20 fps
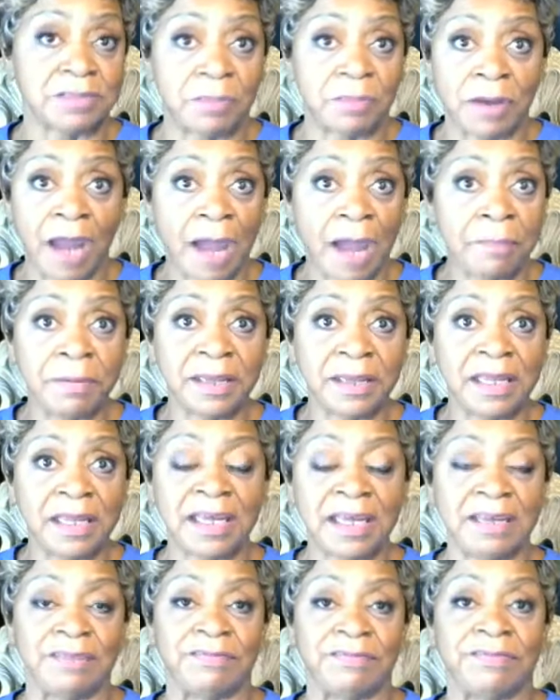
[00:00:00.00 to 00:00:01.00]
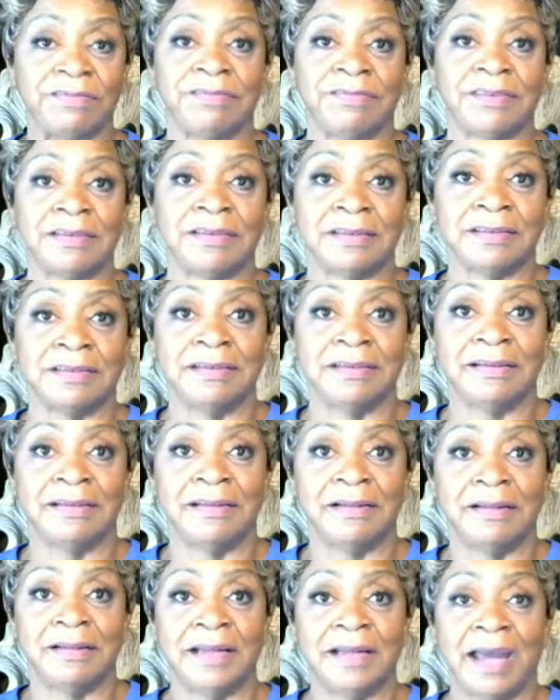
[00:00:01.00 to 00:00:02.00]
That's what I believe.
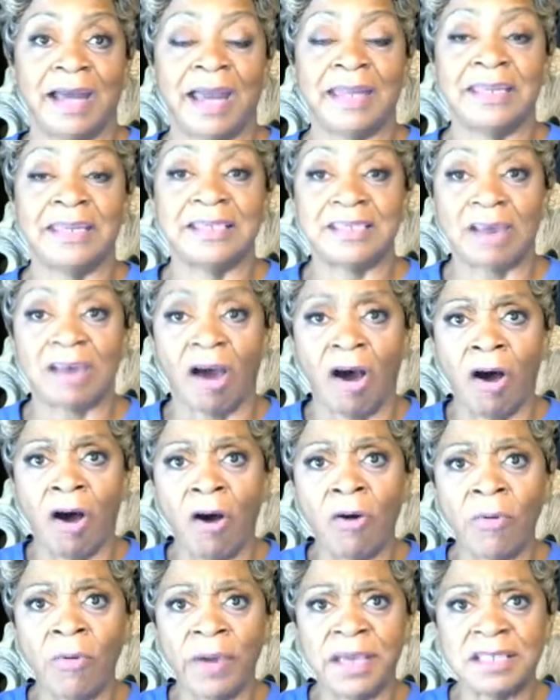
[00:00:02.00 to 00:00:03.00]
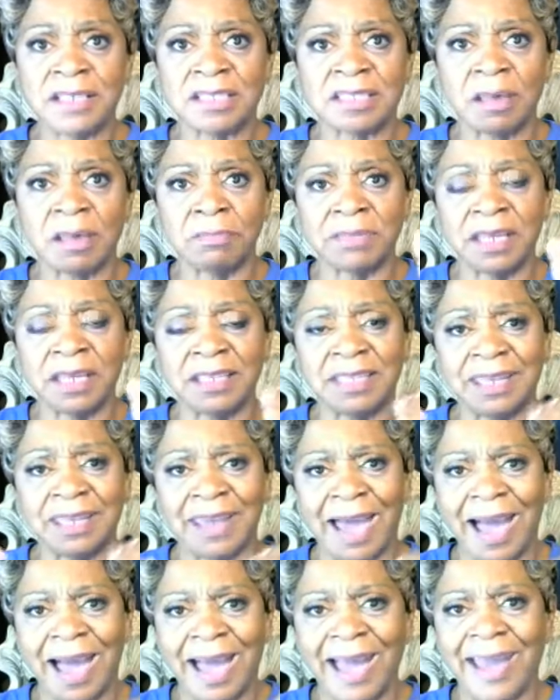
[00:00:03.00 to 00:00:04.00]
And it's always something
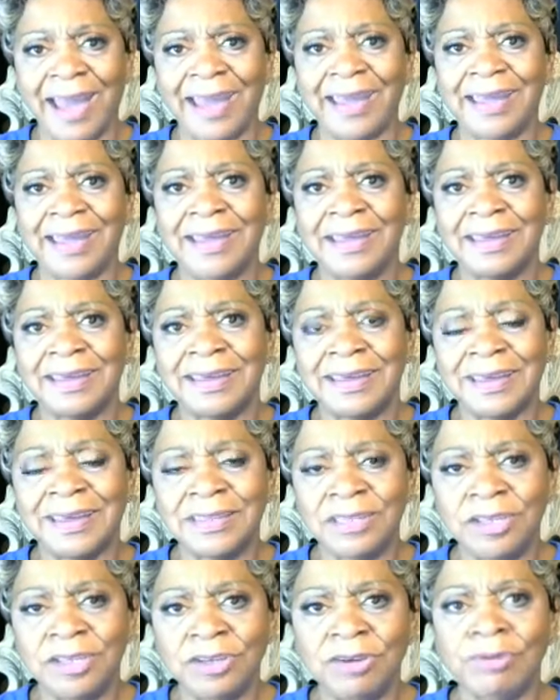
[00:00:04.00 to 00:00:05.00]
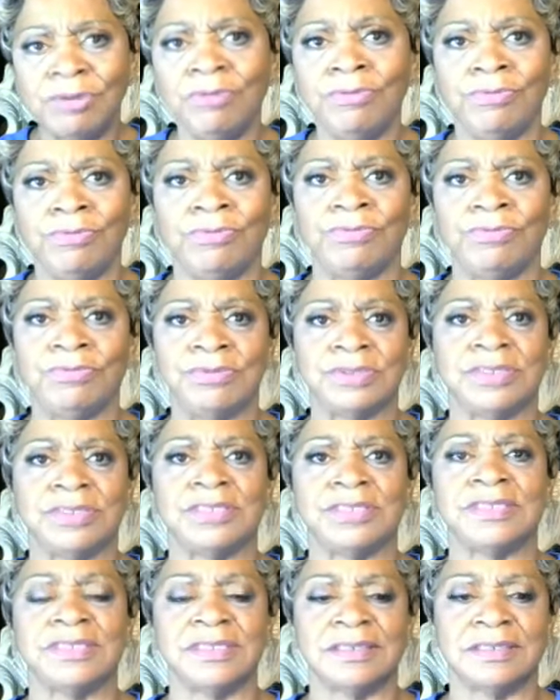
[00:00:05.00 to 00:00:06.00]
that I can
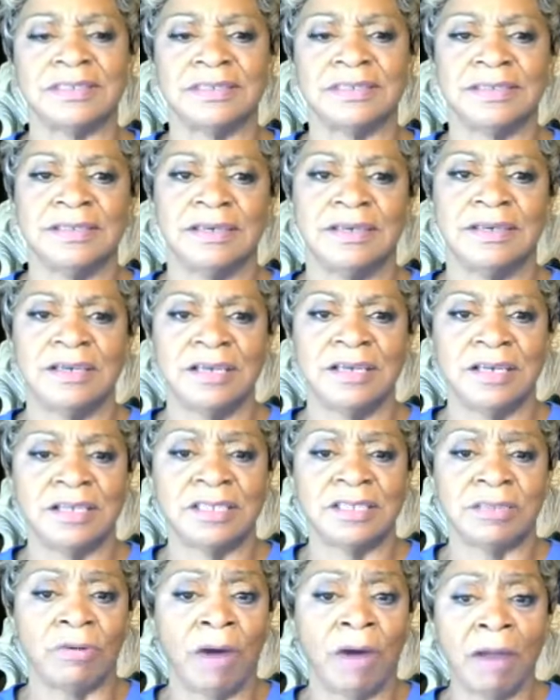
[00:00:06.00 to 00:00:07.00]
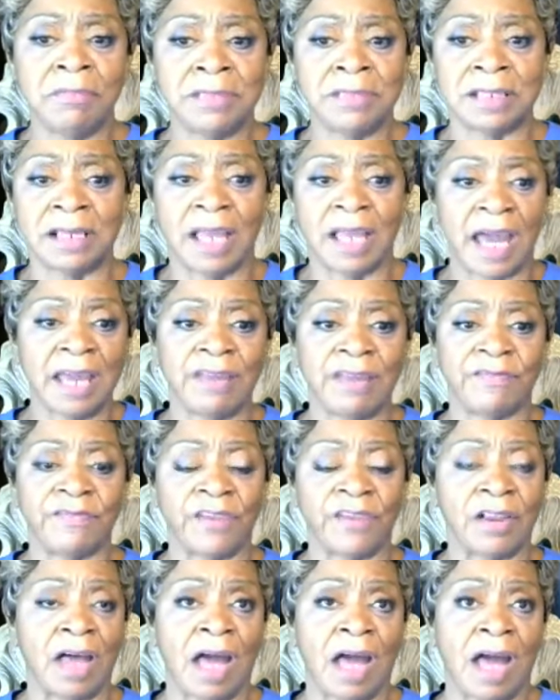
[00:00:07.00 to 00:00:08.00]
use. So I'm
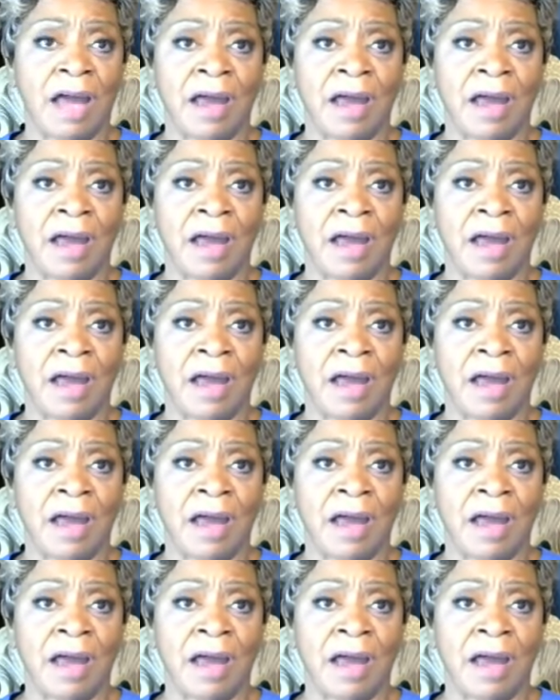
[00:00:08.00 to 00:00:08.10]
delightful.